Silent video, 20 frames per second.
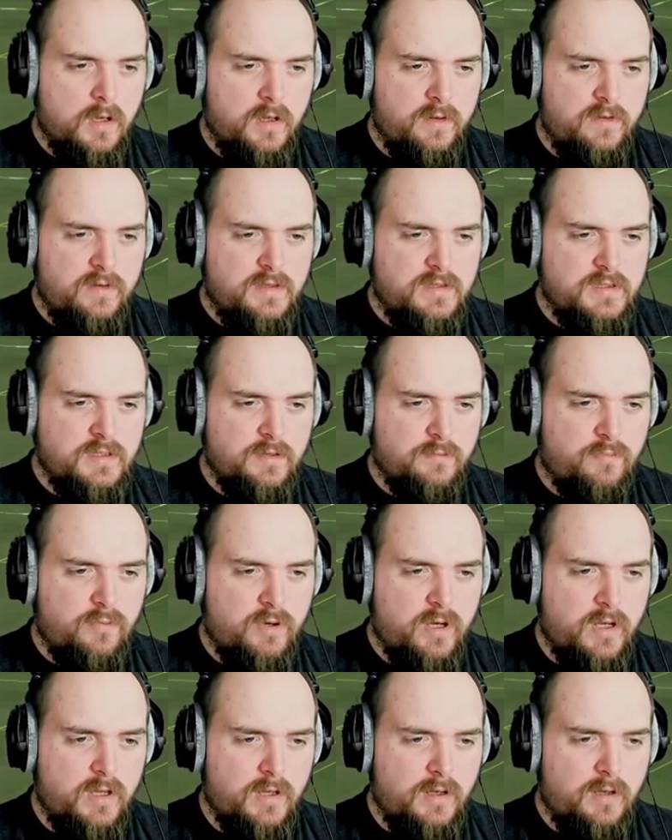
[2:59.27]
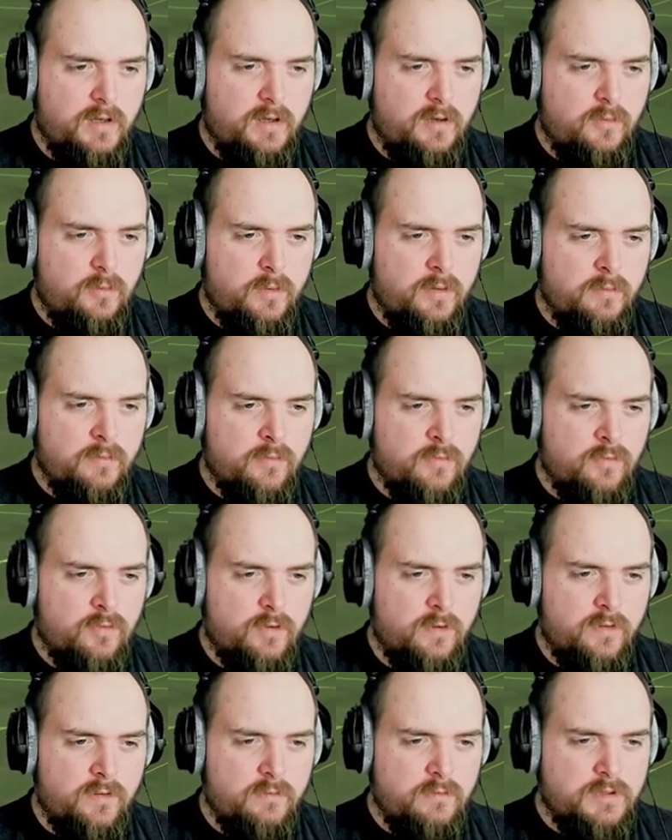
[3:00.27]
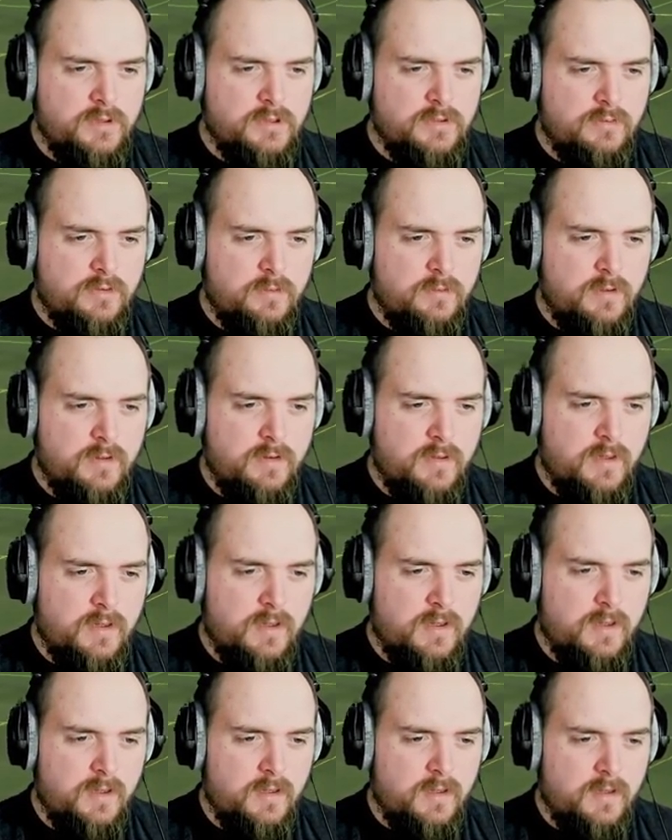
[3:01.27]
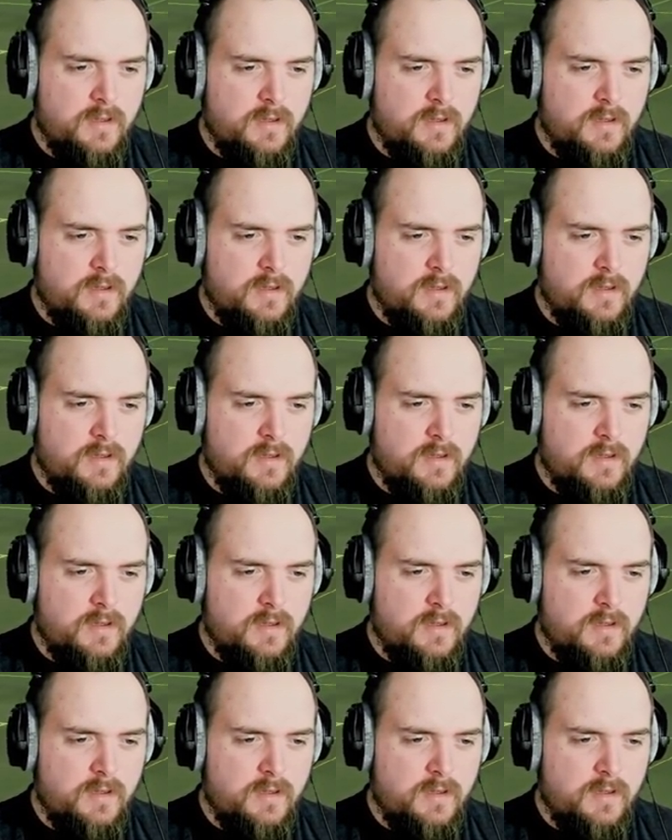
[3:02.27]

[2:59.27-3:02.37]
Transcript: I think this is going to break a little bit more. I think we just want to be there.